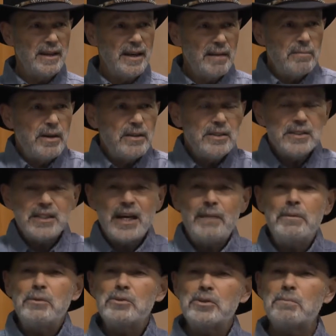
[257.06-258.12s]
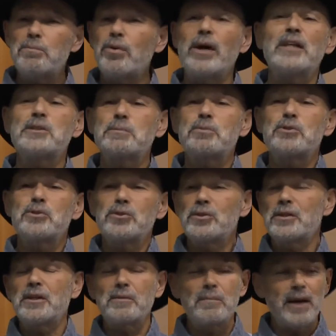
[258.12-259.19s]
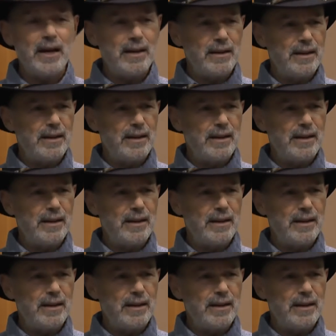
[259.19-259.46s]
And by this time, he was a prosperous looking man.